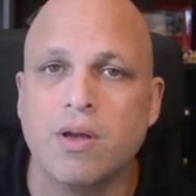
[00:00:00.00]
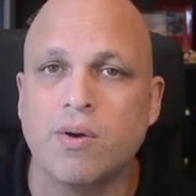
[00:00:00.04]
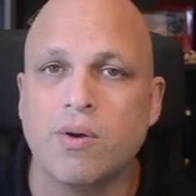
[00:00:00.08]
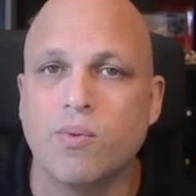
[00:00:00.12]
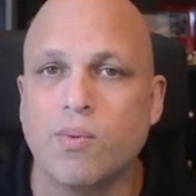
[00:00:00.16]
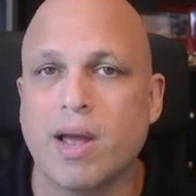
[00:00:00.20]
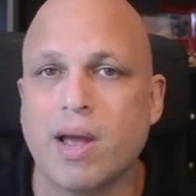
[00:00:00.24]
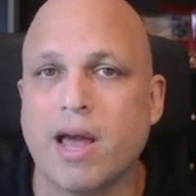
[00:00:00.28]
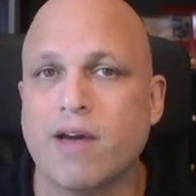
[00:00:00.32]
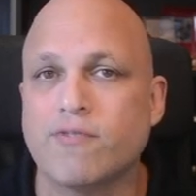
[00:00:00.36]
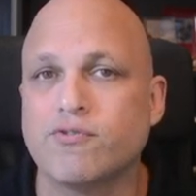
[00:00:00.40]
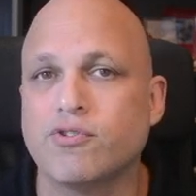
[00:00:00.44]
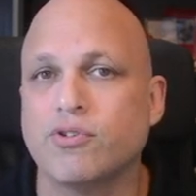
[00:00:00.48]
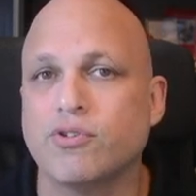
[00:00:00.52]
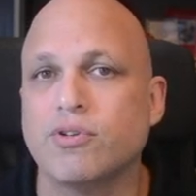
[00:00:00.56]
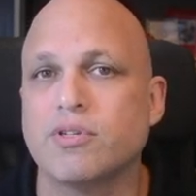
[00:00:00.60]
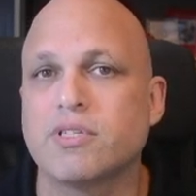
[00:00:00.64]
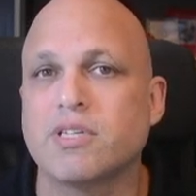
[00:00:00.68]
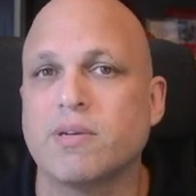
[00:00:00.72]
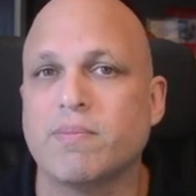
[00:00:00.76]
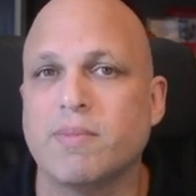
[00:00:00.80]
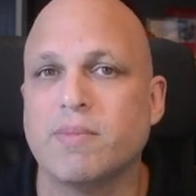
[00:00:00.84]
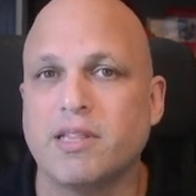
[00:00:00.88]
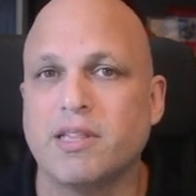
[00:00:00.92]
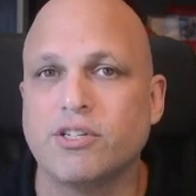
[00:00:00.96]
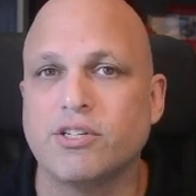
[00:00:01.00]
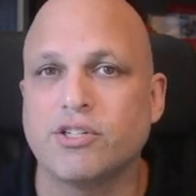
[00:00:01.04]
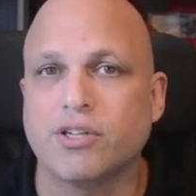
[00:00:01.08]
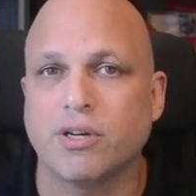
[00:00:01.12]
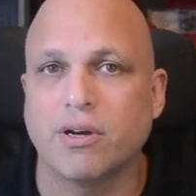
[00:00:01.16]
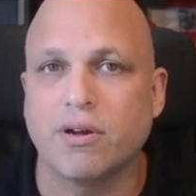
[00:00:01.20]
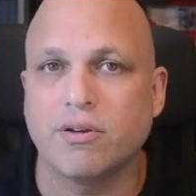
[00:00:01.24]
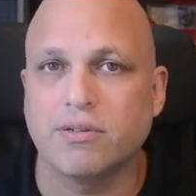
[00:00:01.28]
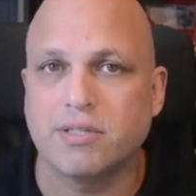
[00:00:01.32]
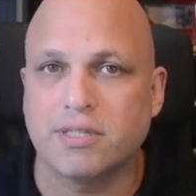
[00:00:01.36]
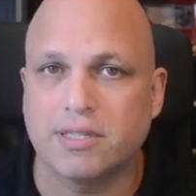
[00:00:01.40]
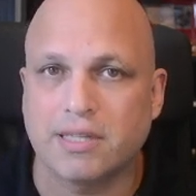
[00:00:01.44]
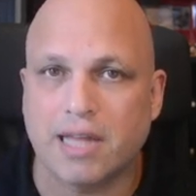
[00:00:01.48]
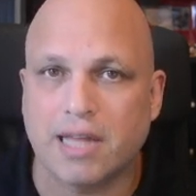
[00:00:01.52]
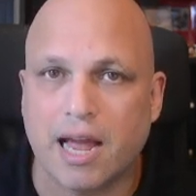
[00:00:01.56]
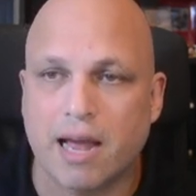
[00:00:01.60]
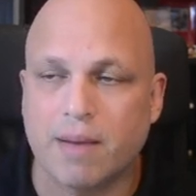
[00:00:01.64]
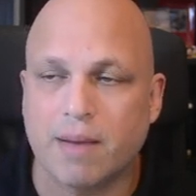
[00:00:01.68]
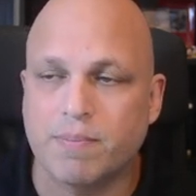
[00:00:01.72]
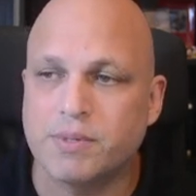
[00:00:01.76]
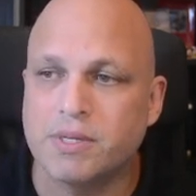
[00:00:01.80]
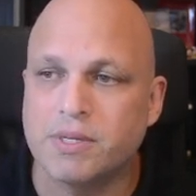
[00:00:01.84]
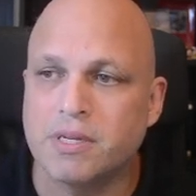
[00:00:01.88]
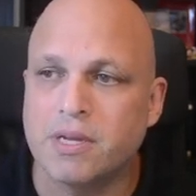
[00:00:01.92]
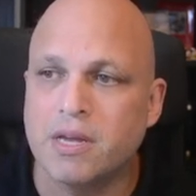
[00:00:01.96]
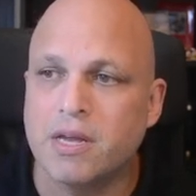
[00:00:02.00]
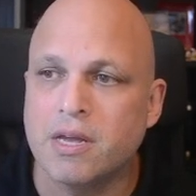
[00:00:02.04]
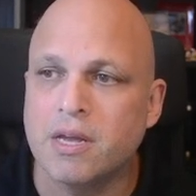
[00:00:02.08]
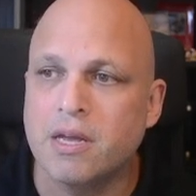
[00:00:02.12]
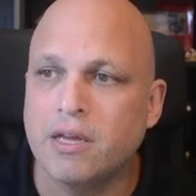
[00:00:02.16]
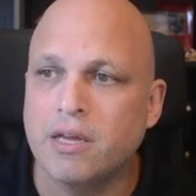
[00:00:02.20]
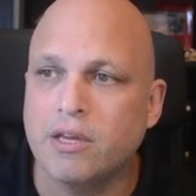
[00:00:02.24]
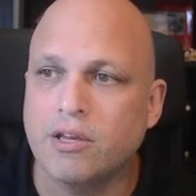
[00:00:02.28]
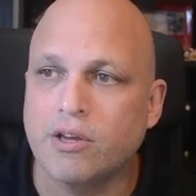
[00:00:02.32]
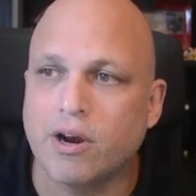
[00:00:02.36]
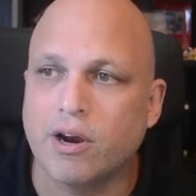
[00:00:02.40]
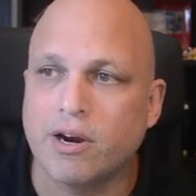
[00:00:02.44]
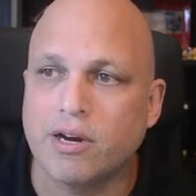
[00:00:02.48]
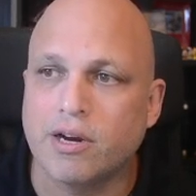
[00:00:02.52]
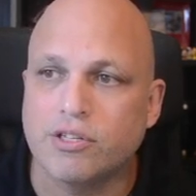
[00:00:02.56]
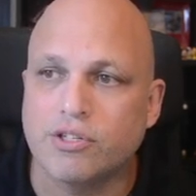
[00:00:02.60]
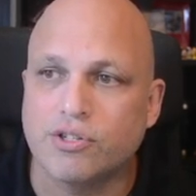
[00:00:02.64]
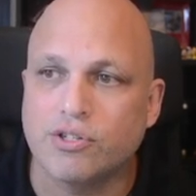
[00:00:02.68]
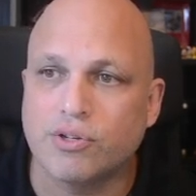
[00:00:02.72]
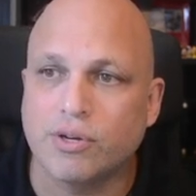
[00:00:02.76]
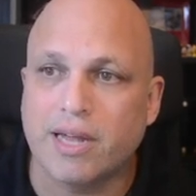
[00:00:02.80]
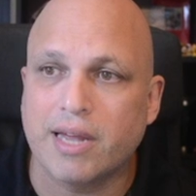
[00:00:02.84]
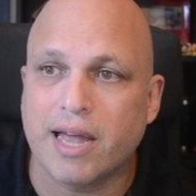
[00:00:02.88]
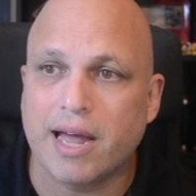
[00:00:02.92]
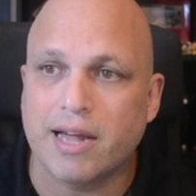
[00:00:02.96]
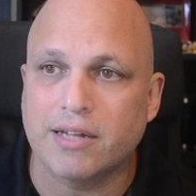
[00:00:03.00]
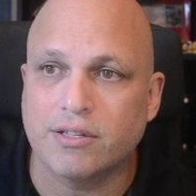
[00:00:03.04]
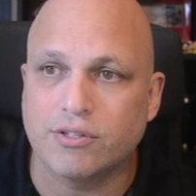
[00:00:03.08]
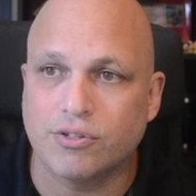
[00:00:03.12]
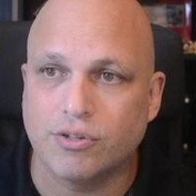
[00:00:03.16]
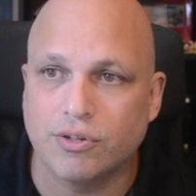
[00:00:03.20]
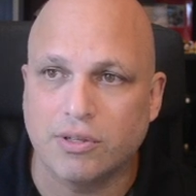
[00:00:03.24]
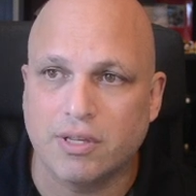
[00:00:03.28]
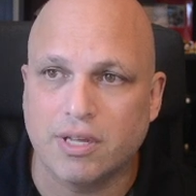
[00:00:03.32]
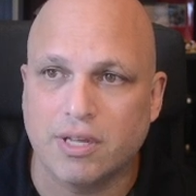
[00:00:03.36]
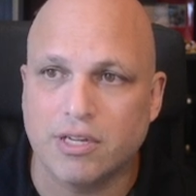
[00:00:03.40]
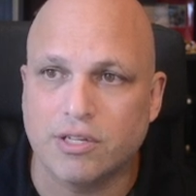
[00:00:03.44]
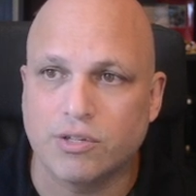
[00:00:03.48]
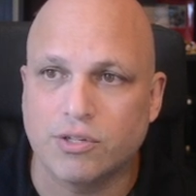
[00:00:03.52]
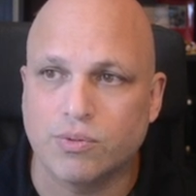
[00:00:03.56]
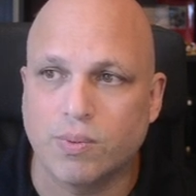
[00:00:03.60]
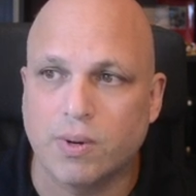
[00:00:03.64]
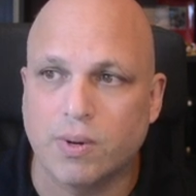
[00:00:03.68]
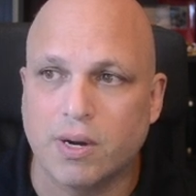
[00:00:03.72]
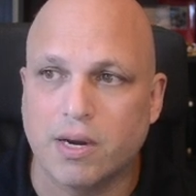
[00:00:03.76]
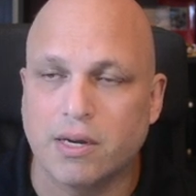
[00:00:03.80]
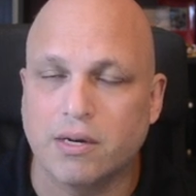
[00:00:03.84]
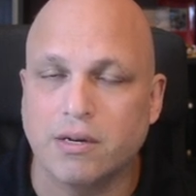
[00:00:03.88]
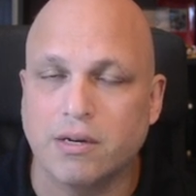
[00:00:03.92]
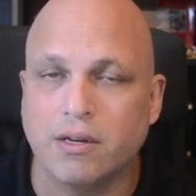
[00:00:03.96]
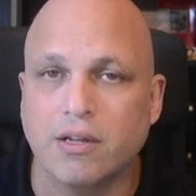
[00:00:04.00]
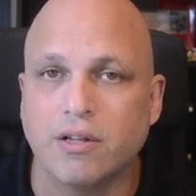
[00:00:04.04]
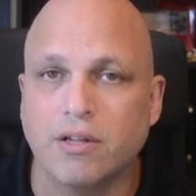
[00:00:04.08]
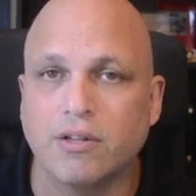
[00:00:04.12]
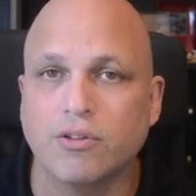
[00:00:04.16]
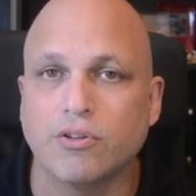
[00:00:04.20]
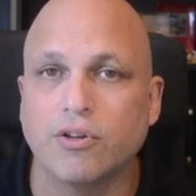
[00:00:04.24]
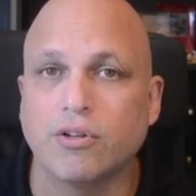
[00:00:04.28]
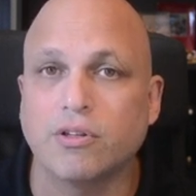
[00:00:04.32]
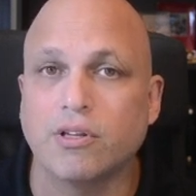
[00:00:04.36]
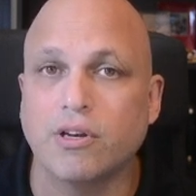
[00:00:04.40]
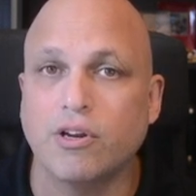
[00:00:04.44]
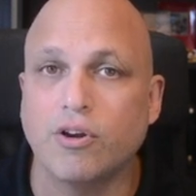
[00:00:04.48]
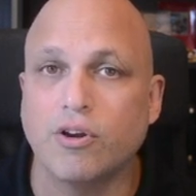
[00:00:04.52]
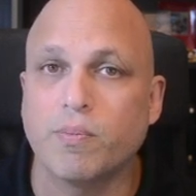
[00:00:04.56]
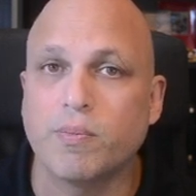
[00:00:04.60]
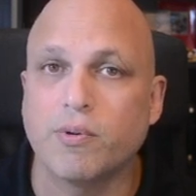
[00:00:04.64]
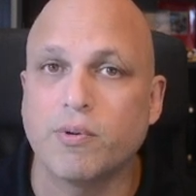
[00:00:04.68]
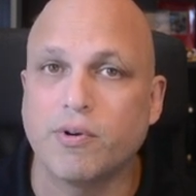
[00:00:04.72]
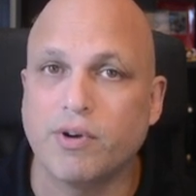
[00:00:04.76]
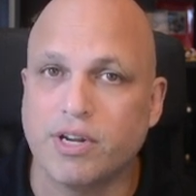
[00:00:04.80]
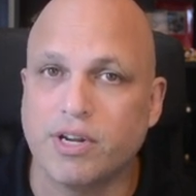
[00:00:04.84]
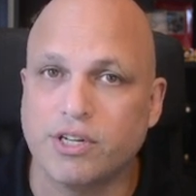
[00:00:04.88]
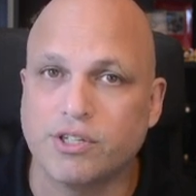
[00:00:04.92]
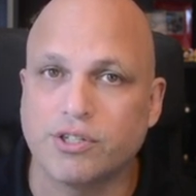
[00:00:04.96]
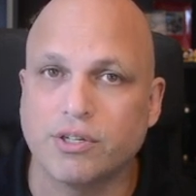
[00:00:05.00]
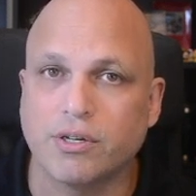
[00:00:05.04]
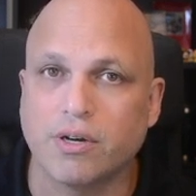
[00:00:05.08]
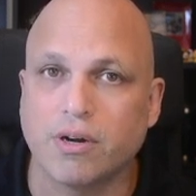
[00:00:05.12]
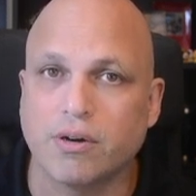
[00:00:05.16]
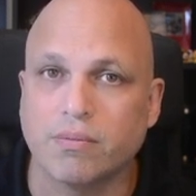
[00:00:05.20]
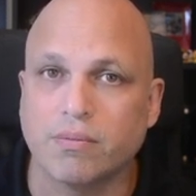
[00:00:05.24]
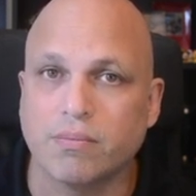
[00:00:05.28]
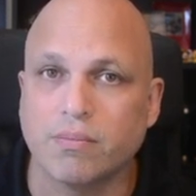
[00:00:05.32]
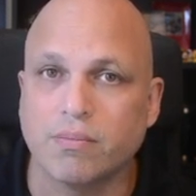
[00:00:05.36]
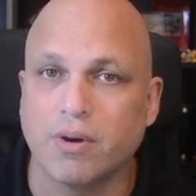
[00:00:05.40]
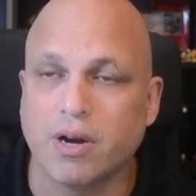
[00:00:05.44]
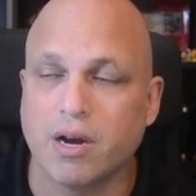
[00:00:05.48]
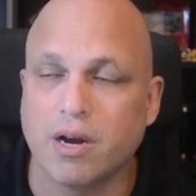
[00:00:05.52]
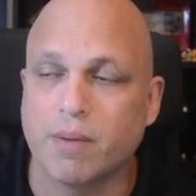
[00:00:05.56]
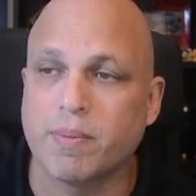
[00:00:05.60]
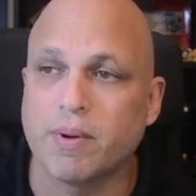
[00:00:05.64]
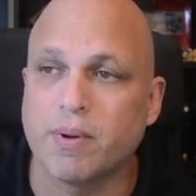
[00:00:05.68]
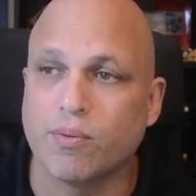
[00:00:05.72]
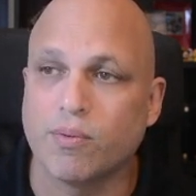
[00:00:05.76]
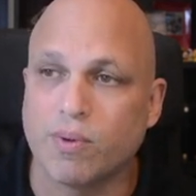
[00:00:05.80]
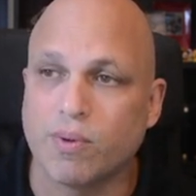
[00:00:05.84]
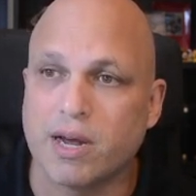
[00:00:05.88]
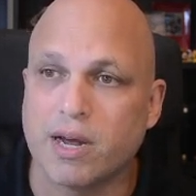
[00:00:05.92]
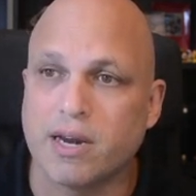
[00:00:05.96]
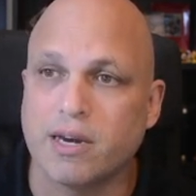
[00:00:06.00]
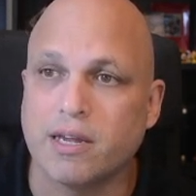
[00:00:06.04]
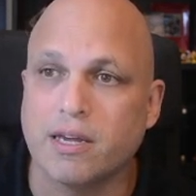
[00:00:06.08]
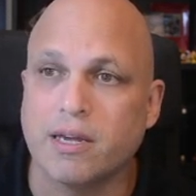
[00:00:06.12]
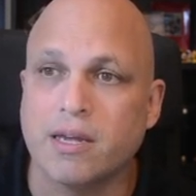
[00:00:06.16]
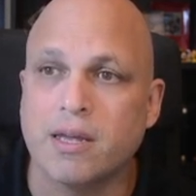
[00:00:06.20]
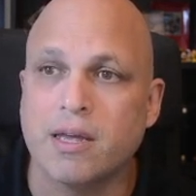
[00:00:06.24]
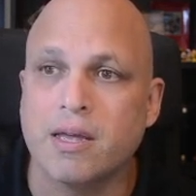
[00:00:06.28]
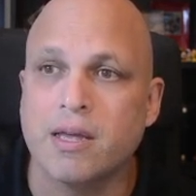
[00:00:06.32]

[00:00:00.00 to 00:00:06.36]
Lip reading: we have to do some additional steps in order to get to this one totally operational, up and running.